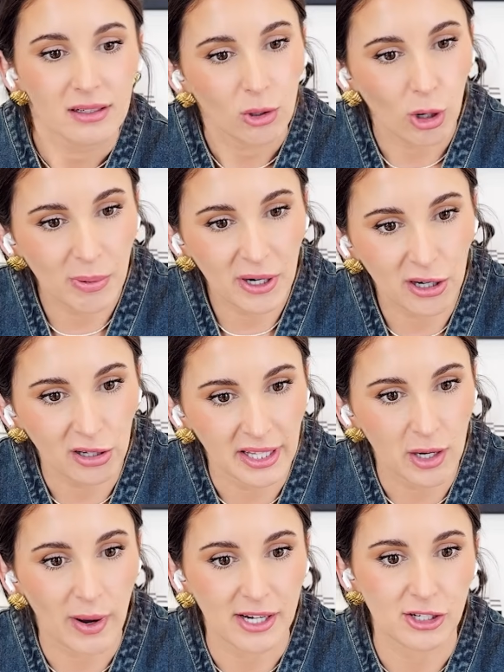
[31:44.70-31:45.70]
corporate
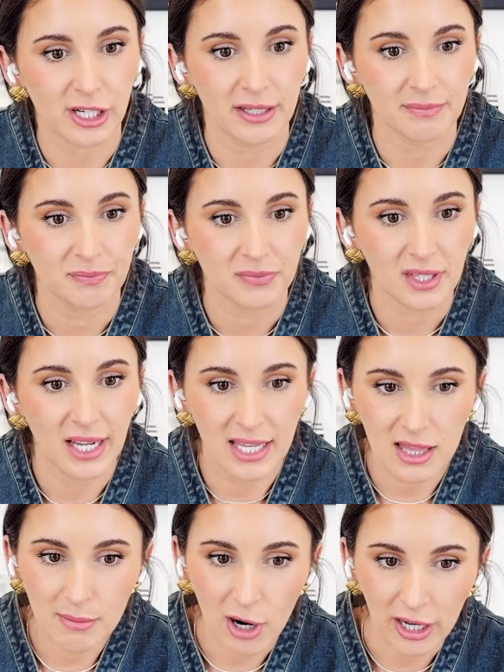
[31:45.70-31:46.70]
girly question.
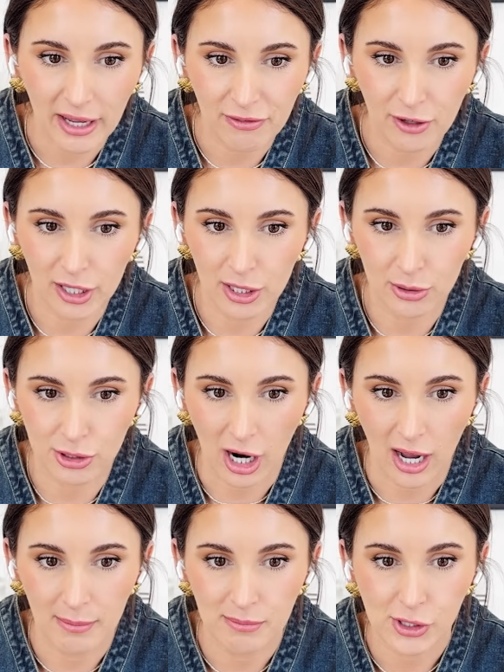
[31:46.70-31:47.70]
In the market for a new job,